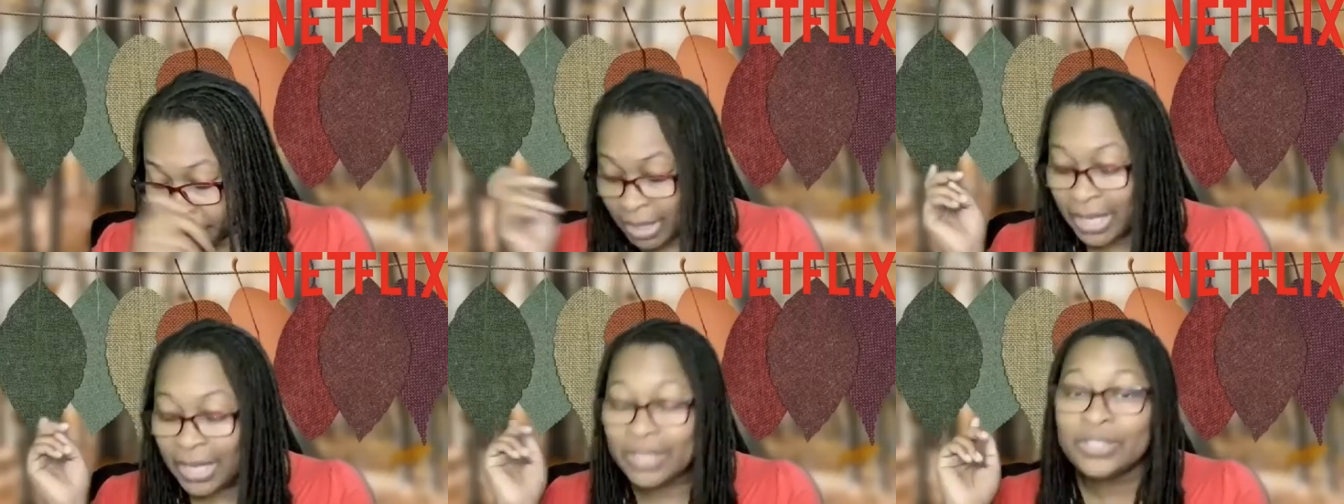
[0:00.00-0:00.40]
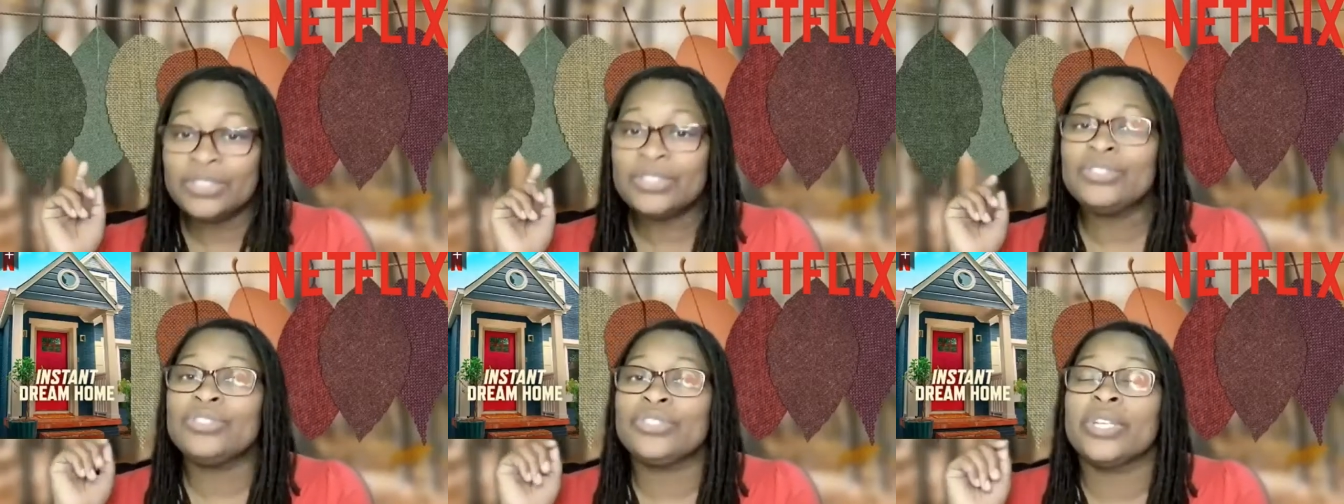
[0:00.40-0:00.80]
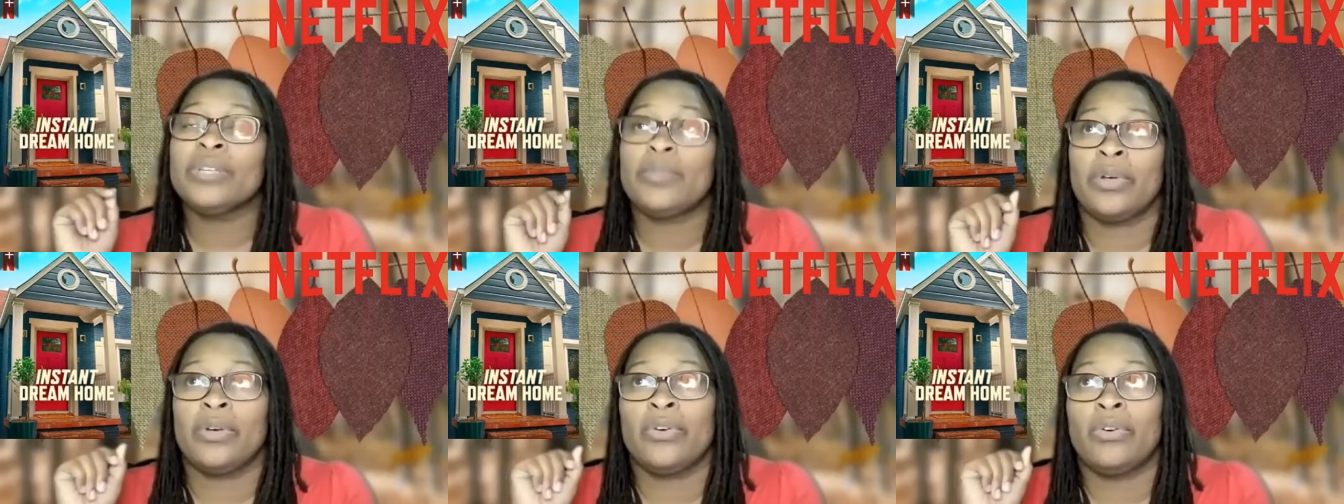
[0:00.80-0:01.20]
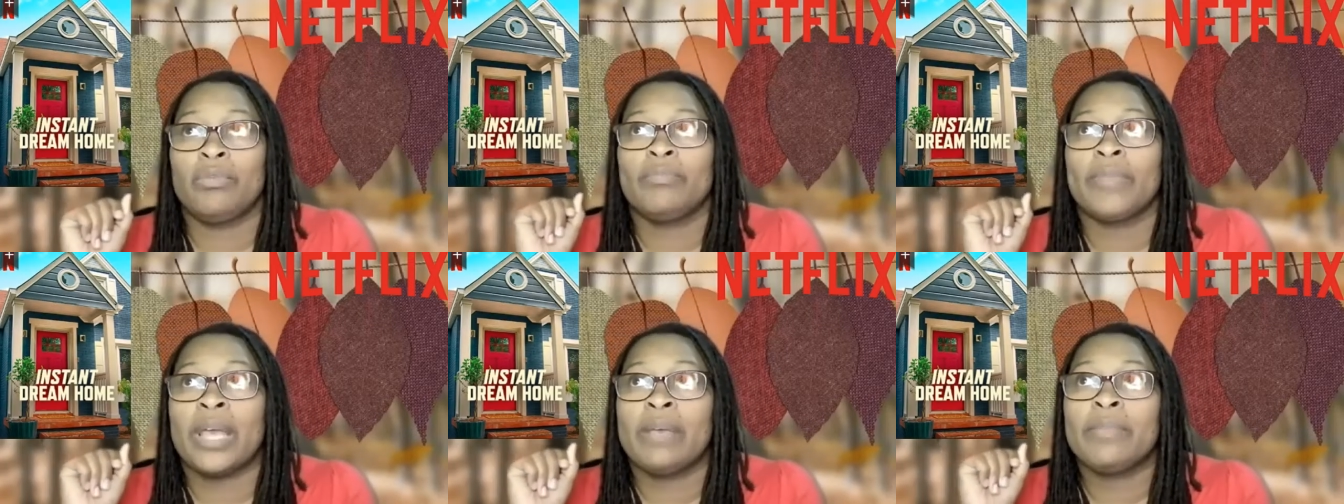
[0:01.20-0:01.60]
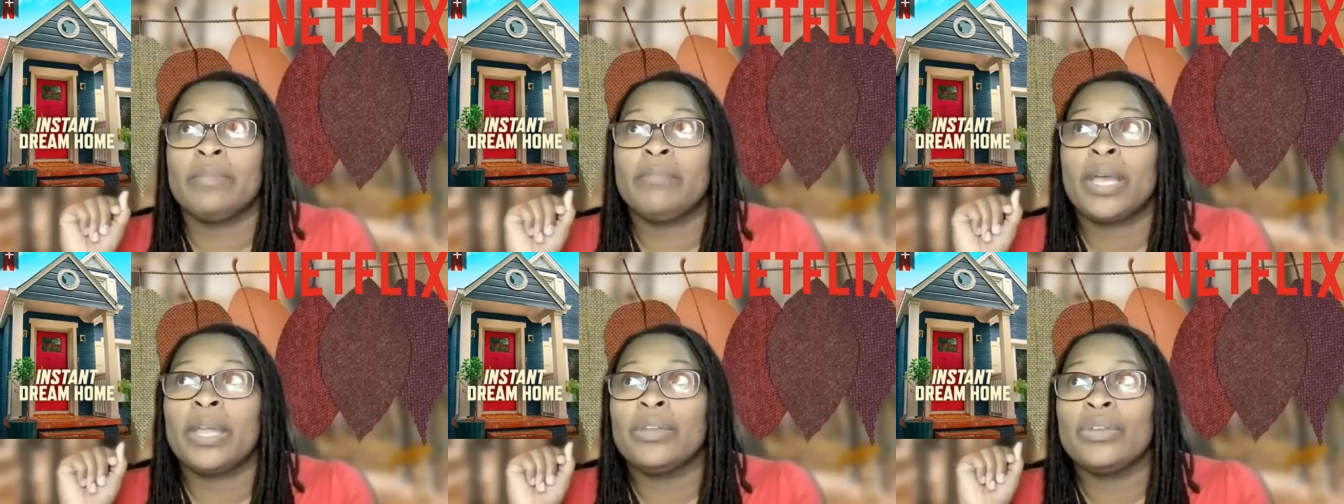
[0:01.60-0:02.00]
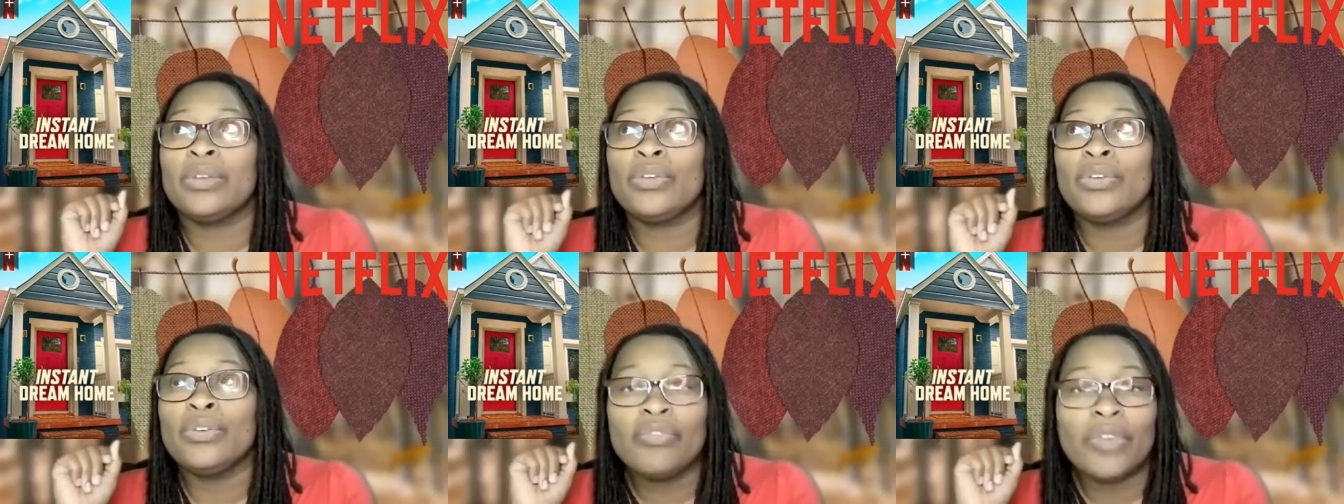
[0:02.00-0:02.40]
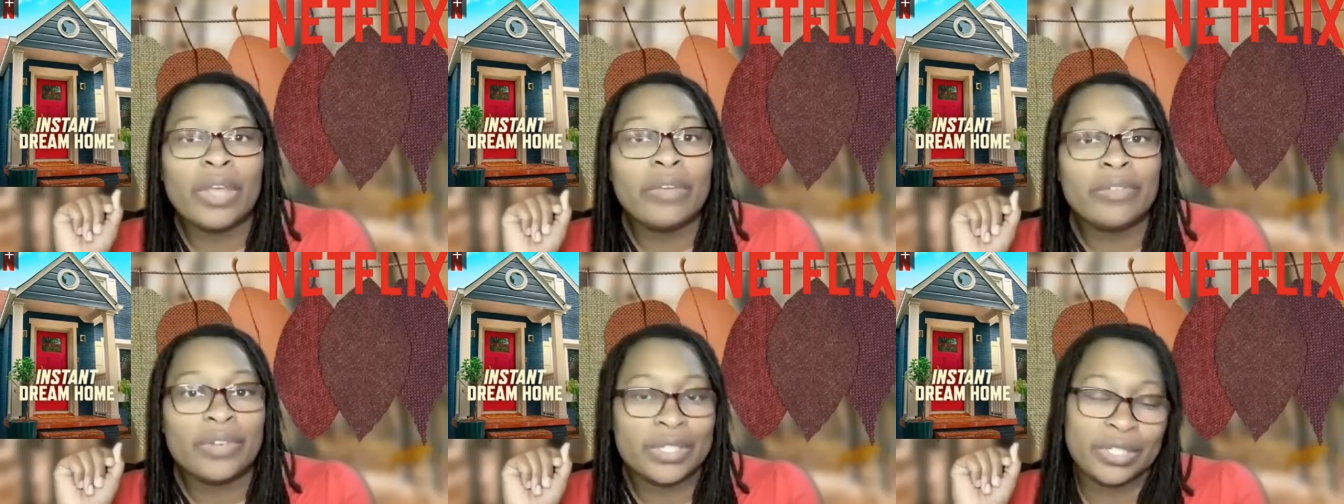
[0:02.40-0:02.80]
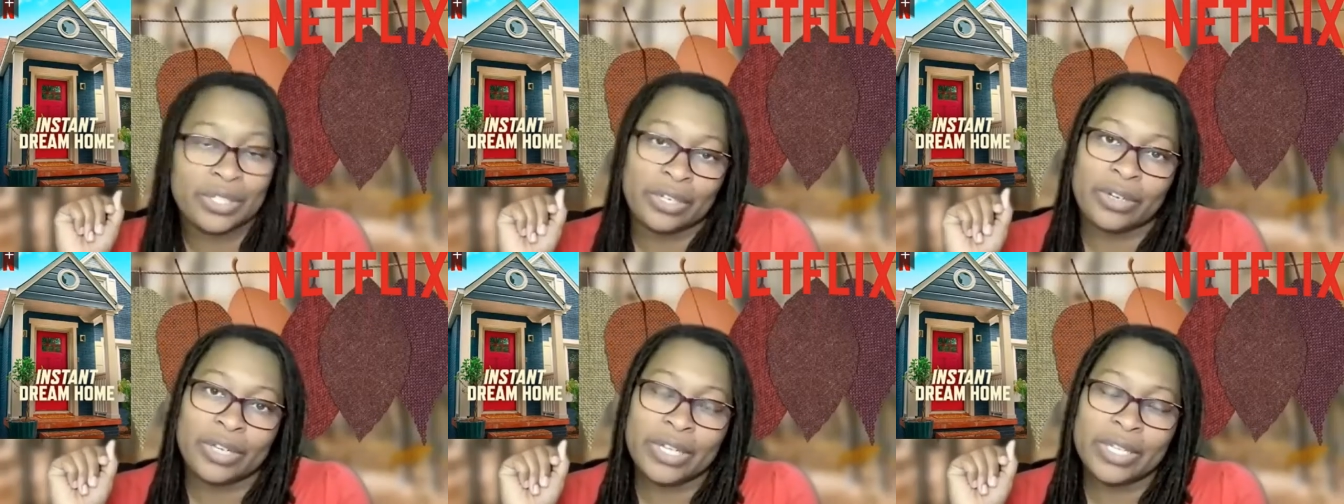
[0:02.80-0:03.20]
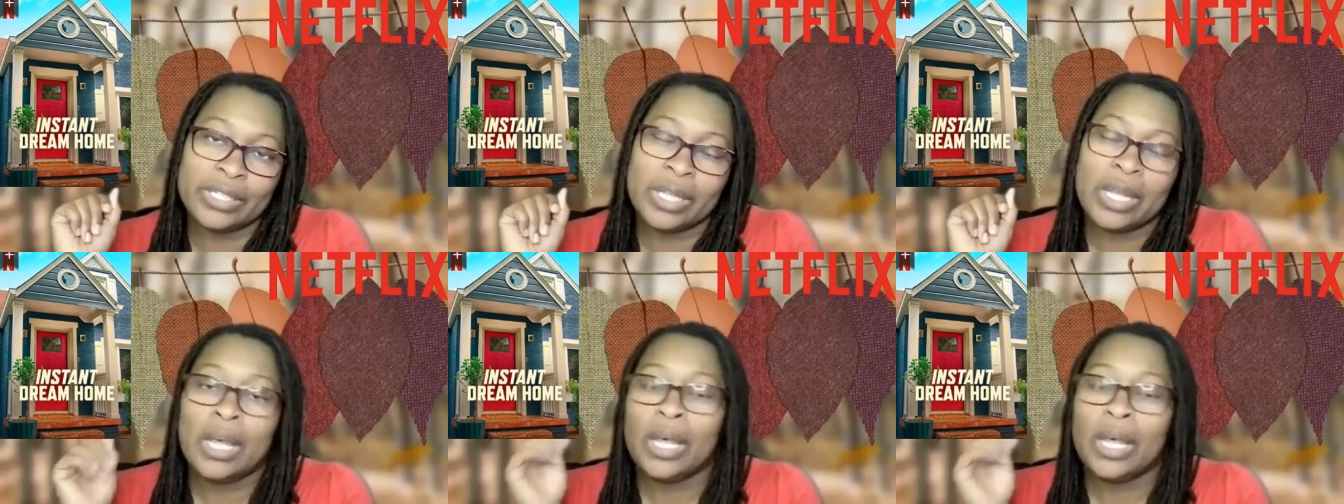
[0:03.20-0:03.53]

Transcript: Instant Dream Home might be my new favorite series,